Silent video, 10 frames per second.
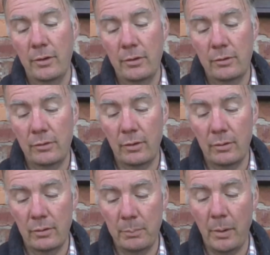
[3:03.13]
So
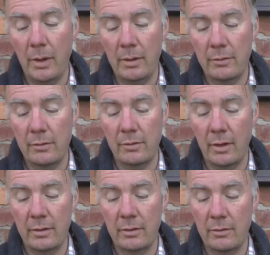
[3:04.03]
Pilate
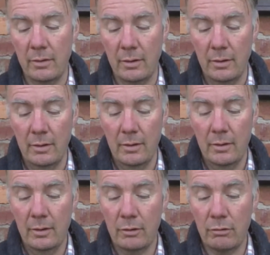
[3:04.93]
decided to
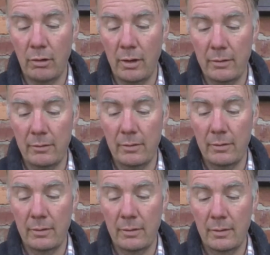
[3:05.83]
grant
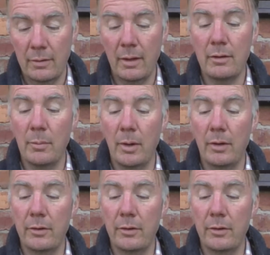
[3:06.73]
their demand.